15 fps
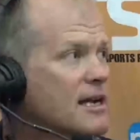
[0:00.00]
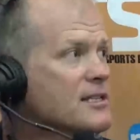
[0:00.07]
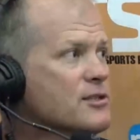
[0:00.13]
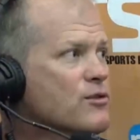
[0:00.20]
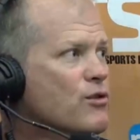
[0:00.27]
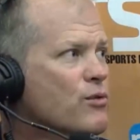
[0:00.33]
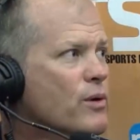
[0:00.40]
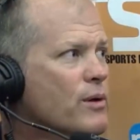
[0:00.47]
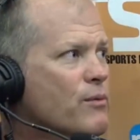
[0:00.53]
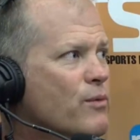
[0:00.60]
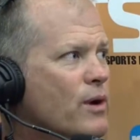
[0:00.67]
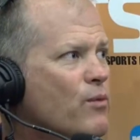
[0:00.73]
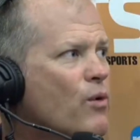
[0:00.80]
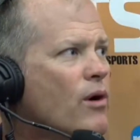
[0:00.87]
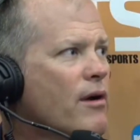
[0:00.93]
School,
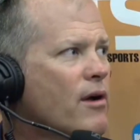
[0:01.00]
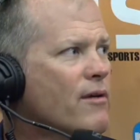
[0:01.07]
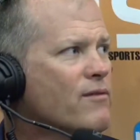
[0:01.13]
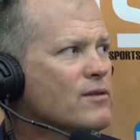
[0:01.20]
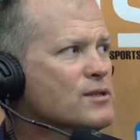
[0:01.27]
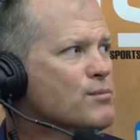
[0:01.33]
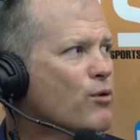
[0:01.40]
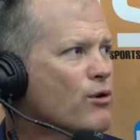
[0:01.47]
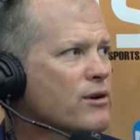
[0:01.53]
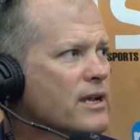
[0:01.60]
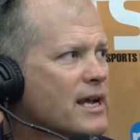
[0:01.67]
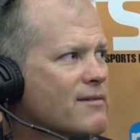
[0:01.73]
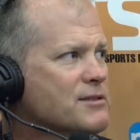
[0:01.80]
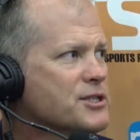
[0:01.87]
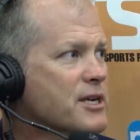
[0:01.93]
we want every sport to
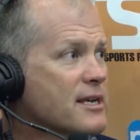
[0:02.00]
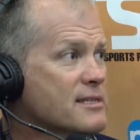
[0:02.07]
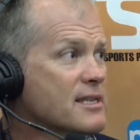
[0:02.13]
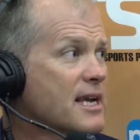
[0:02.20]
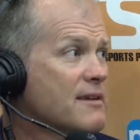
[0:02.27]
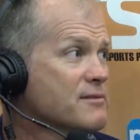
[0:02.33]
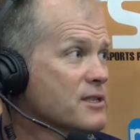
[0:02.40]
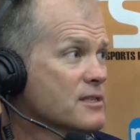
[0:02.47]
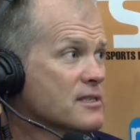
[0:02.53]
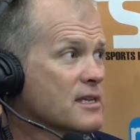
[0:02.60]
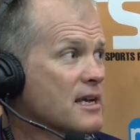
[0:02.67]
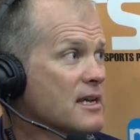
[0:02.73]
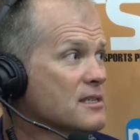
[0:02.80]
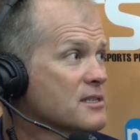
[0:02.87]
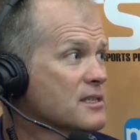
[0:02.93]
have a chance to have
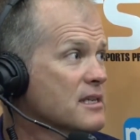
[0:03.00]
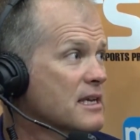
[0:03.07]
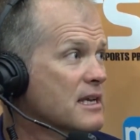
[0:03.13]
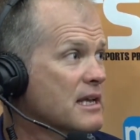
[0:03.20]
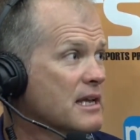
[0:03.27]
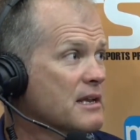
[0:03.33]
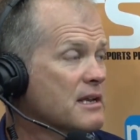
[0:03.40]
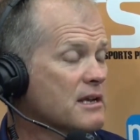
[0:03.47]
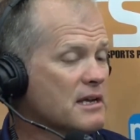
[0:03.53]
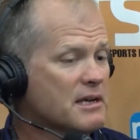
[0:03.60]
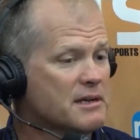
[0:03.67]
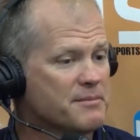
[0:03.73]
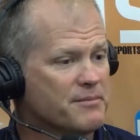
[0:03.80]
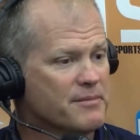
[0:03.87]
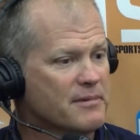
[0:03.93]
success.
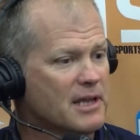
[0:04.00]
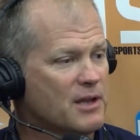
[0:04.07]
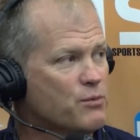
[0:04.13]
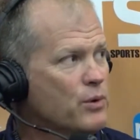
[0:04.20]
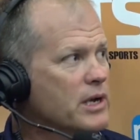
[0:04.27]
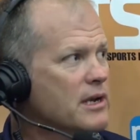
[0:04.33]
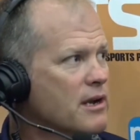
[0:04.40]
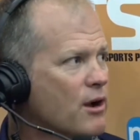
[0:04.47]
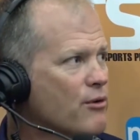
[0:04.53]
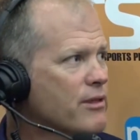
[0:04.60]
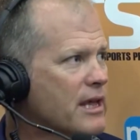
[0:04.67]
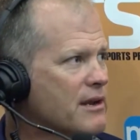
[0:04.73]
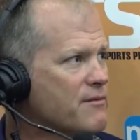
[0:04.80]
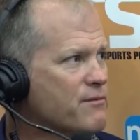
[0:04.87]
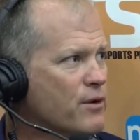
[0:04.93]
And we know
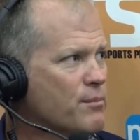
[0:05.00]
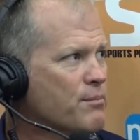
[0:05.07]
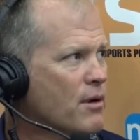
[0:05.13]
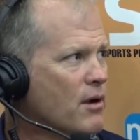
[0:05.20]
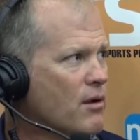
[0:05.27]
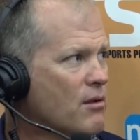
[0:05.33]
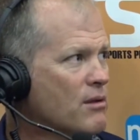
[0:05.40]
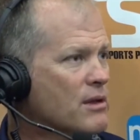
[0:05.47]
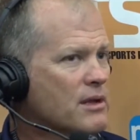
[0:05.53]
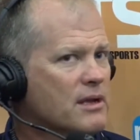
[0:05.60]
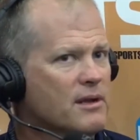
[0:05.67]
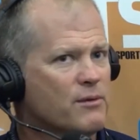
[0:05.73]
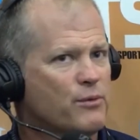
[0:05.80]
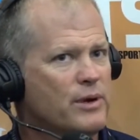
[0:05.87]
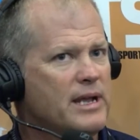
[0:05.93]
that in football,
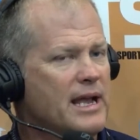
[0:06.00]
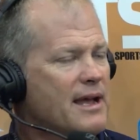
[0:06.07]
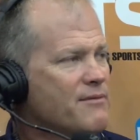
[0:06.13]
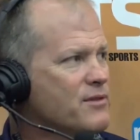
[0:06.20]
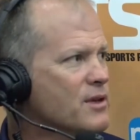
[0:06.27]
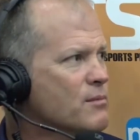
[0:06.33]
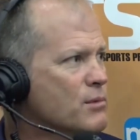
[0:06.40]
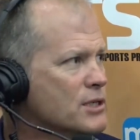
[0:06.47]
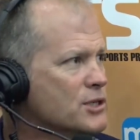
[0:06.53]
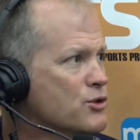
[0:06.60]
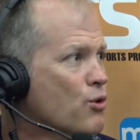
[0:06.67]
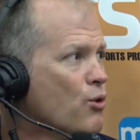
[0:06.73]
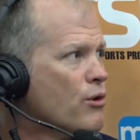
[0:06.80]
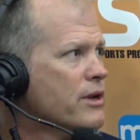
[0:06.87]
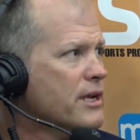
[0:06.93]
we have the
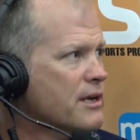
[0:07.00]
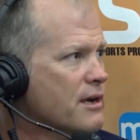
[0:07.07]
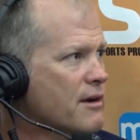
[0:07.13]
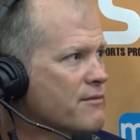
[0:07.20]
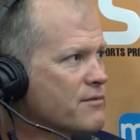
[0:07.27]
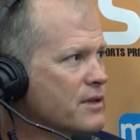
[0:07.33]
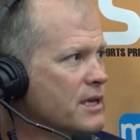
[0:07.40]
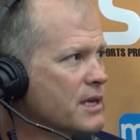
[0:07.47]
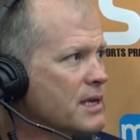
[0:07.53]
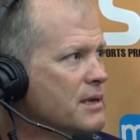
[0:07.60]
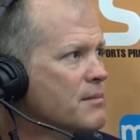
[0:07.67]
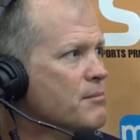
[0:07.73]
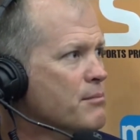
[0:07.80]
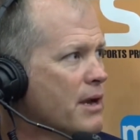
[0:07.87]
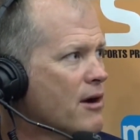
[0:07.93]
majority of the
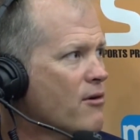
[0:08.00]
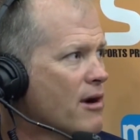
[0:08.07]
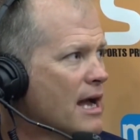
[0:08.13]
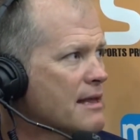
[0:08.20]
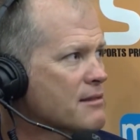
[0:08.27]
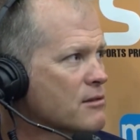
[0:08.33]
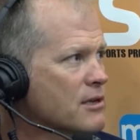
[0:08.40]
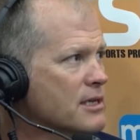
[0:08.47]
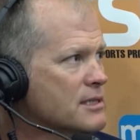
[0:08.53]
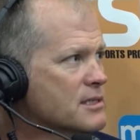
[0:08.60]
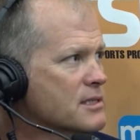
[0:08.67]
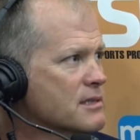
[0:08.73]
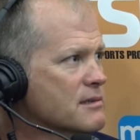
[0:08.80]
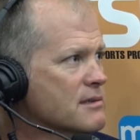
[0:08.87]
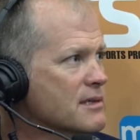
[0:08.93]
better athletes
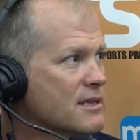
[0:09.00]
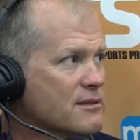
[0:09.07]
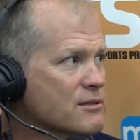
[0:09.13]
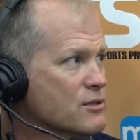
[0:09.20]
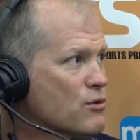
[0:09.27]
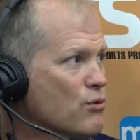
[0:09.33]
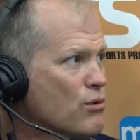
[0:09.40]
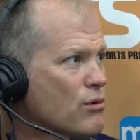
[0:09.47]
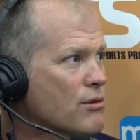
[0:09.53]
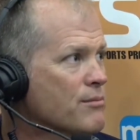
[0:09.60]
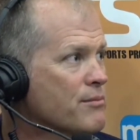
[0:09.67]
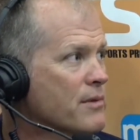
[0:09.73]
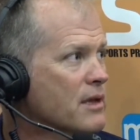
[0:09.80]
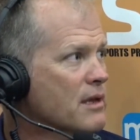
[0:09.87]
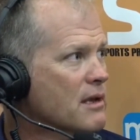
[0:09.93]
in the school.
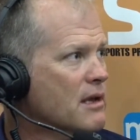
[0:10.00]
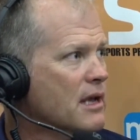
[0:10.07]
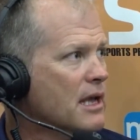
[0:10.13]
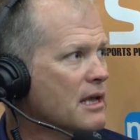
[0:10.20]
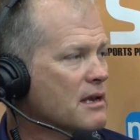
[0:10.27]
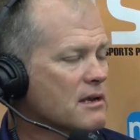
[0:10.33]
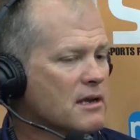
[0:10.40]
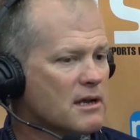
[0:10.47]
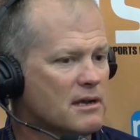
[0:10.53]
And